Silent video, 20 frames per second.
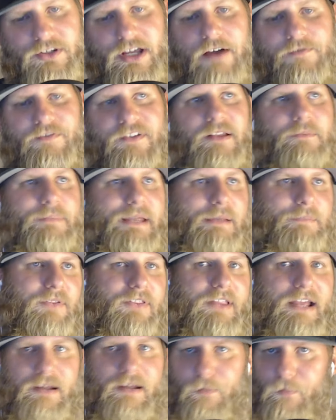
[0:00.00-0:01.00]
tougher than people
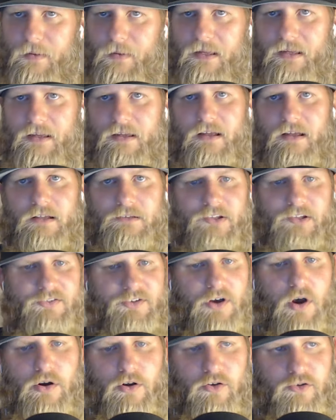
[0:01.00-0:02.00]
think.
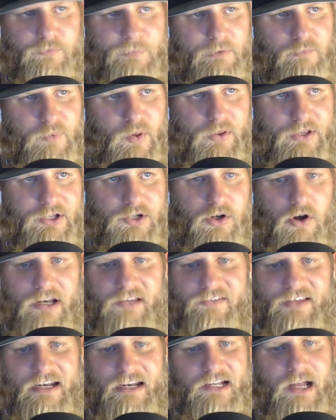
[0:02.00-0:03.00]
Lizardo's been really good.
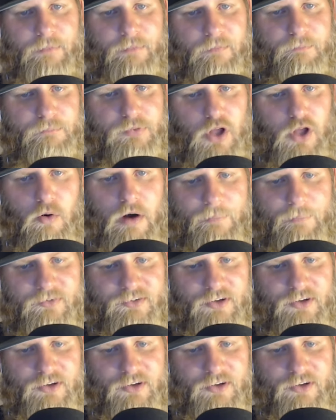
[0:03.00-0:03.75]
He's had a couple blow-up